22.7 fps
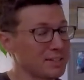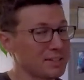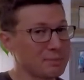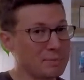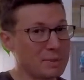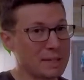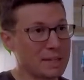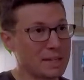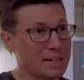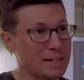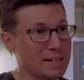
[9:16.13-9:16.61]

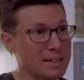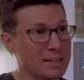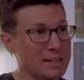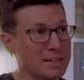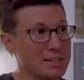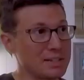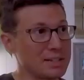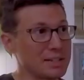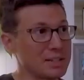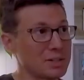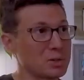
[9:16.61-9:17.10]

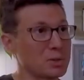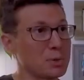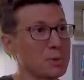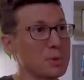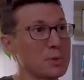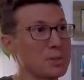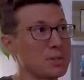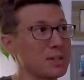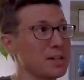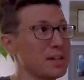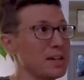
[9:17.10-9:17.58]
Because it's
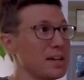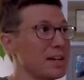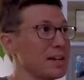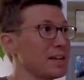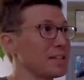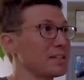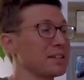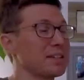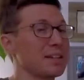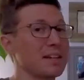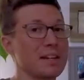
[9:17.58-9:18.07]
cruising,
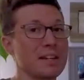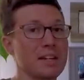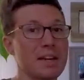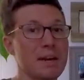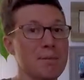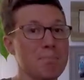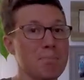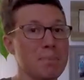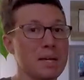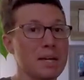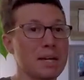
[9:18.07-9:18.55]
it's going to
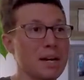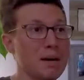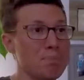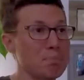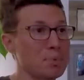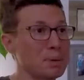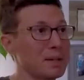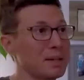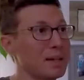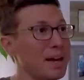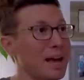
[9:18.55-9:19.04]
get beat
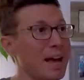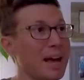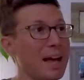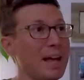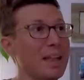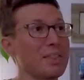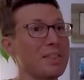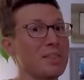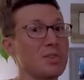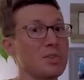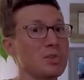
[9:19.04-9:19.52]
up,
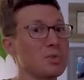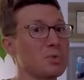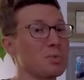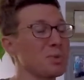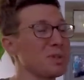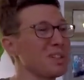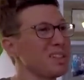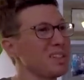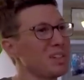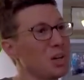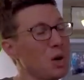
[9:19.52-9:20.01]
and there's
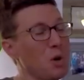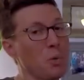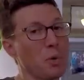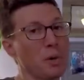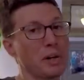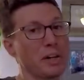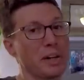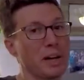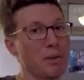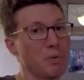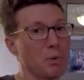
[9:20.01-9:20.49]
really nowhere
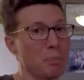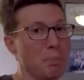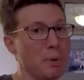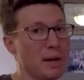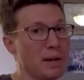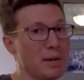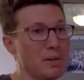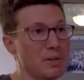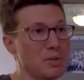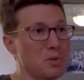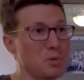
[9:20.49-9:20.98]
to get
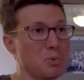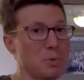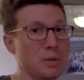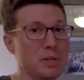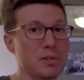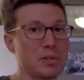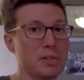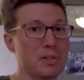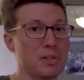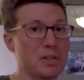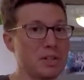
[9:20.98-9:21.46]
repairs when
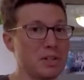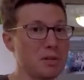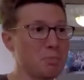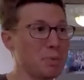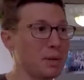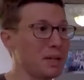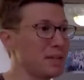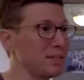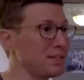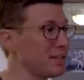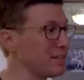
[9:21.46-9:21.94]
you're in these
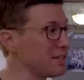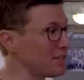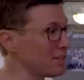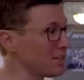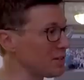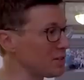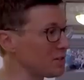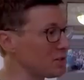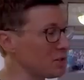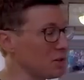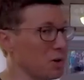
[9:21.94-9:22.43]

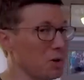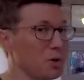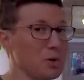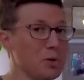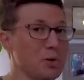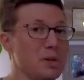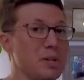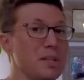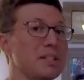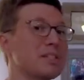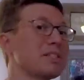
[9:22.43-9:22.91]
places, so you
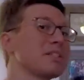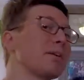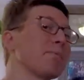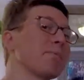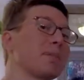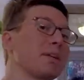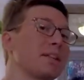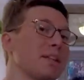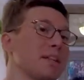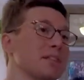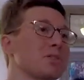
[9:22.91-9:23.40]
need
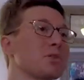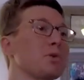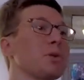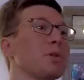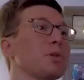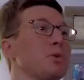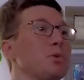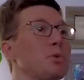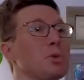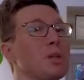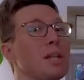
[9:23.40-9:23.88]
something that's going
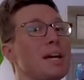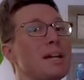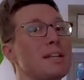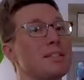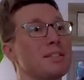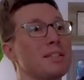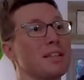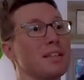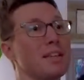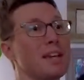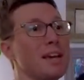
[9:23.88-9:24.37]
to last
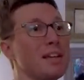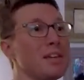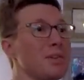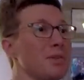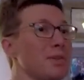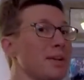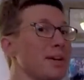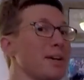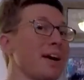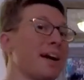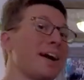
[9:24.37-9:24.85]
to get you
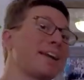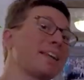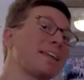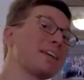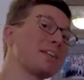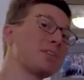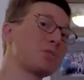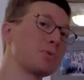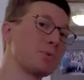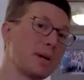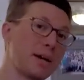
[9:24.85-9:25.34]
there and
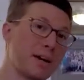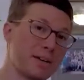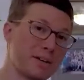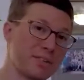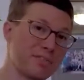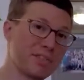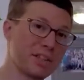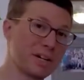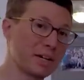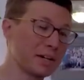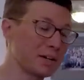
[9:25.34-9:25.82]
get you out
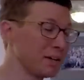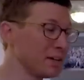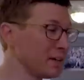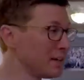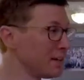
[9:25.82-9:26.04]
of there.